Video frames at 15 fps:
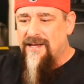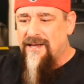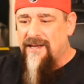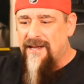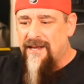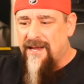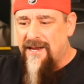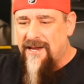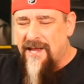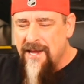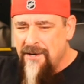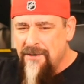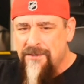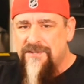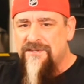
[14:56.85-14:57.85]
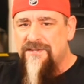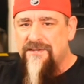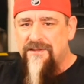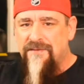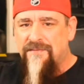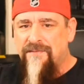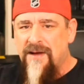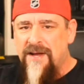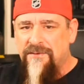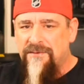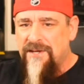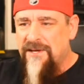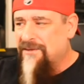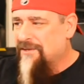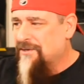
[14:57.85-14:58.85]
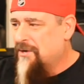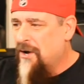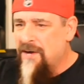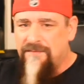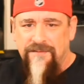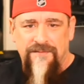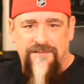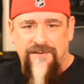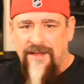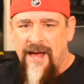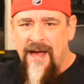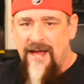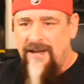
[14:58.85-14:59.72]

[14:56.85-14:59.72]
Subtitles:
And here is the final nail in the coffin for that.